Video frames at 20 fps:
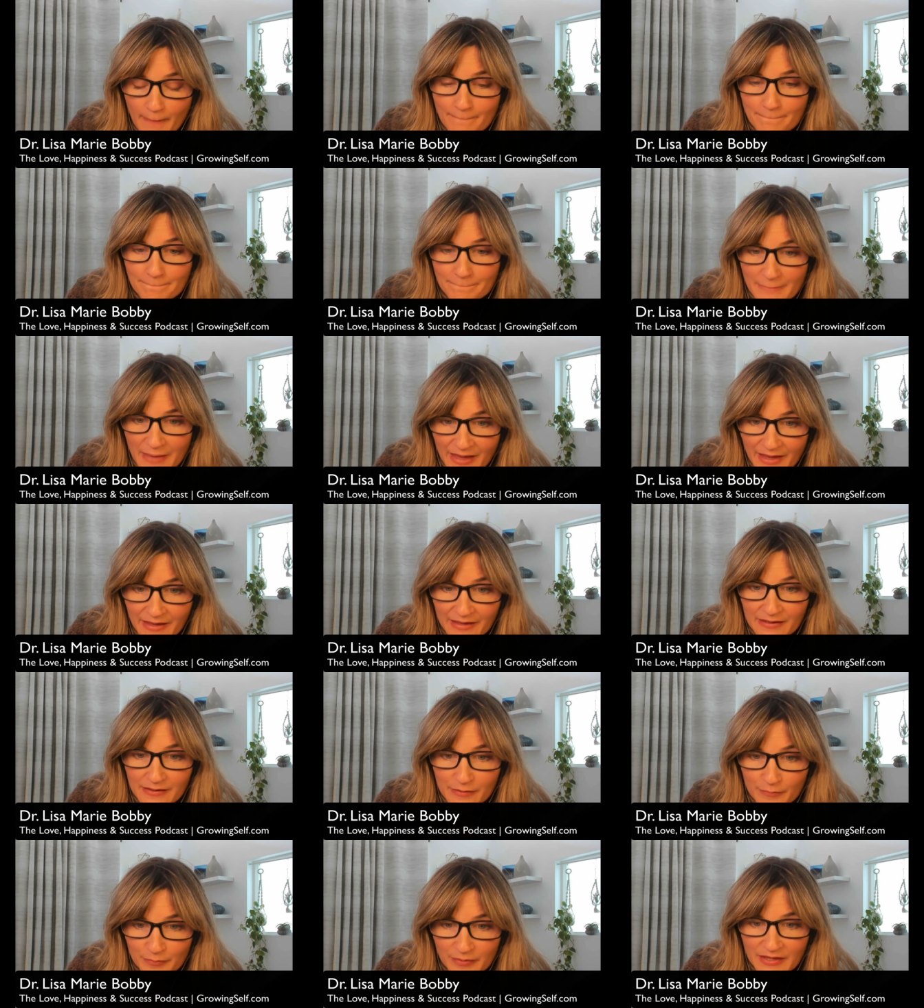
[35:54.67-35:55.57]

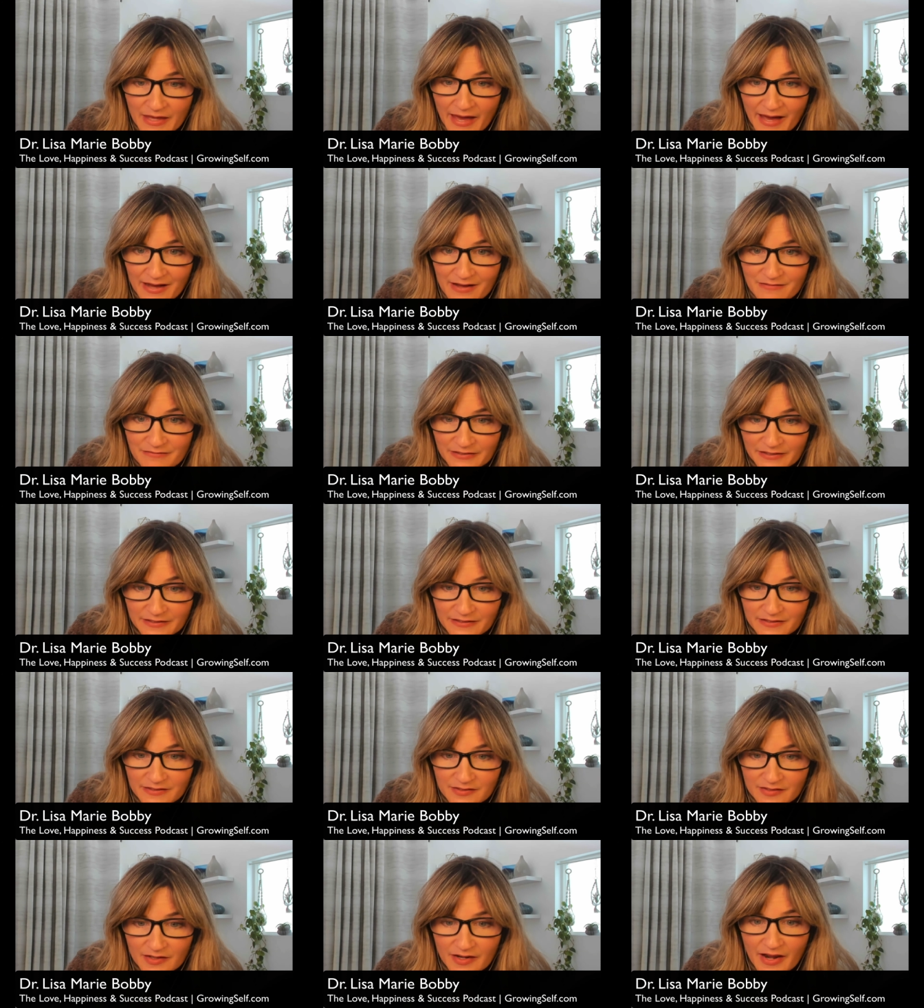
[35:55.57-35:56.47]
may be having
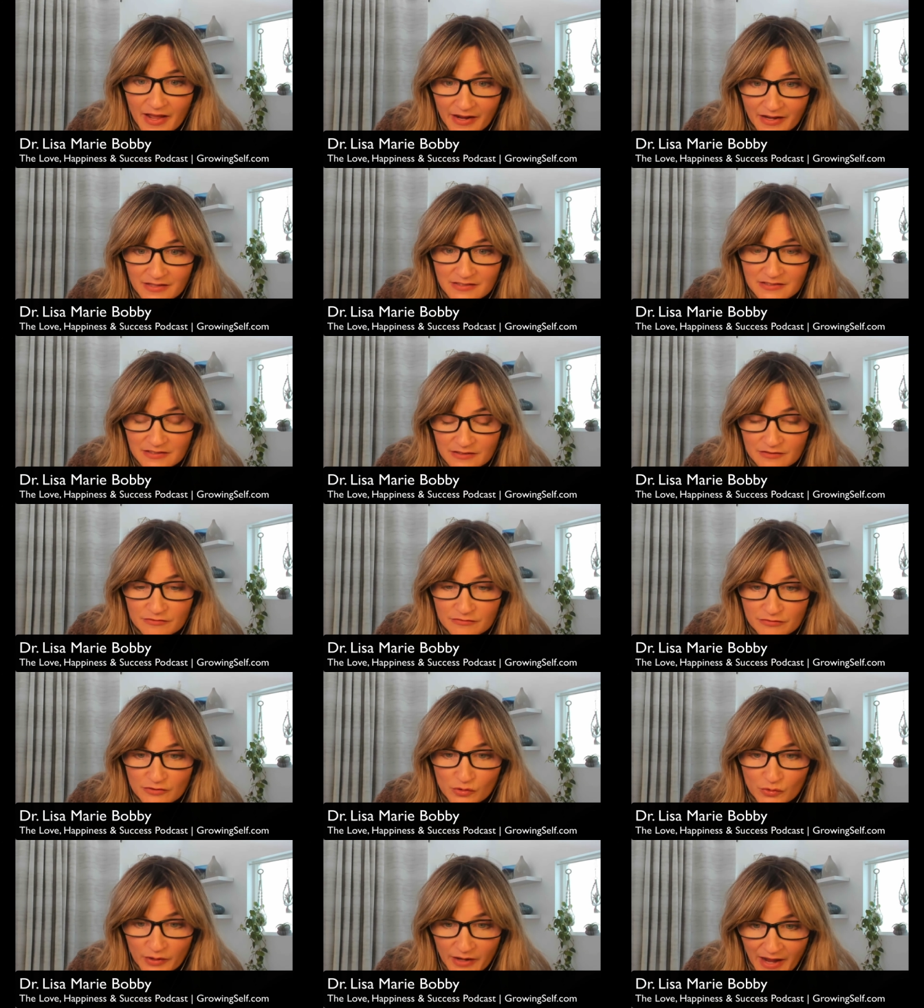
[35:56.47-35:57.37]

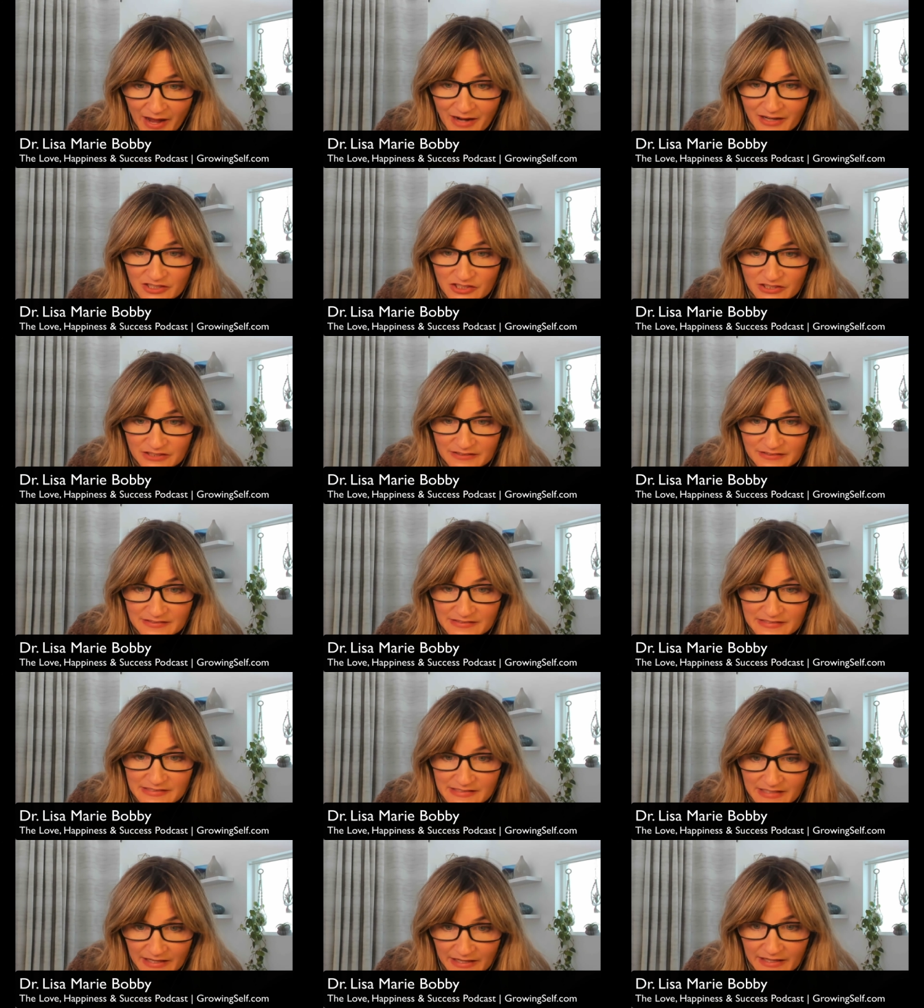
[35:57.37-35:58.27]
negative reactions
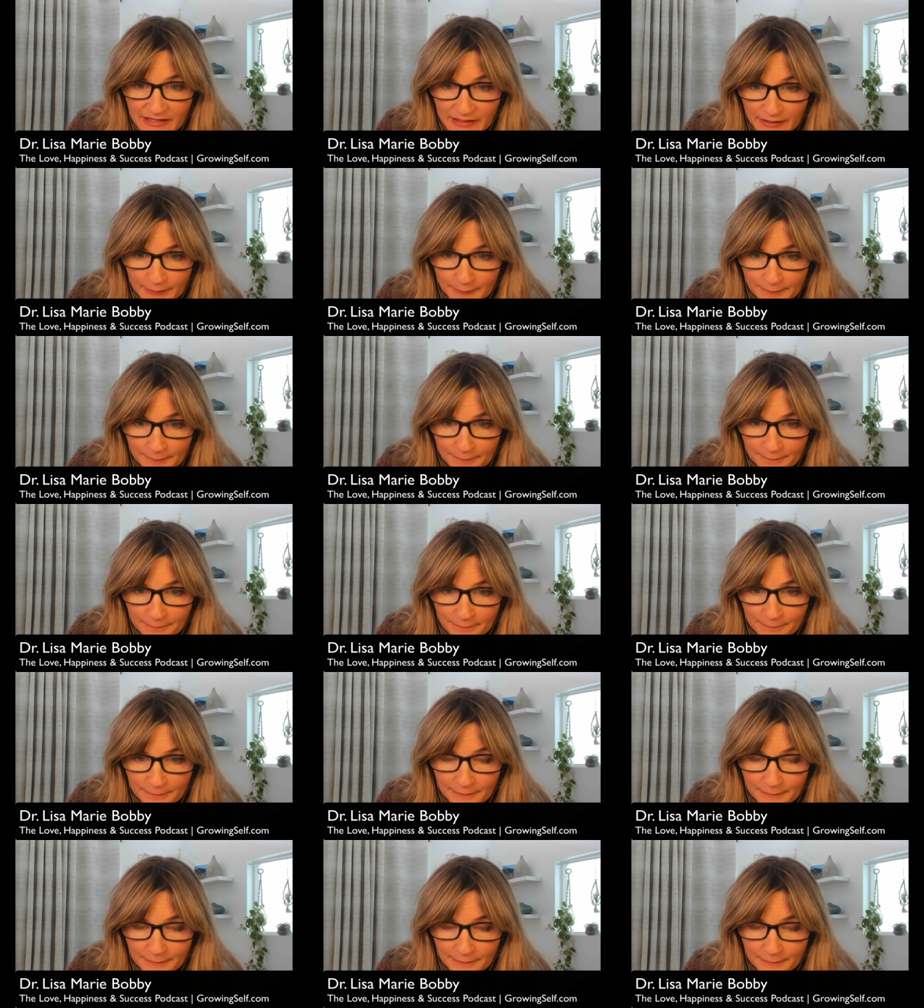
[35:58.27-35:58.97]
to him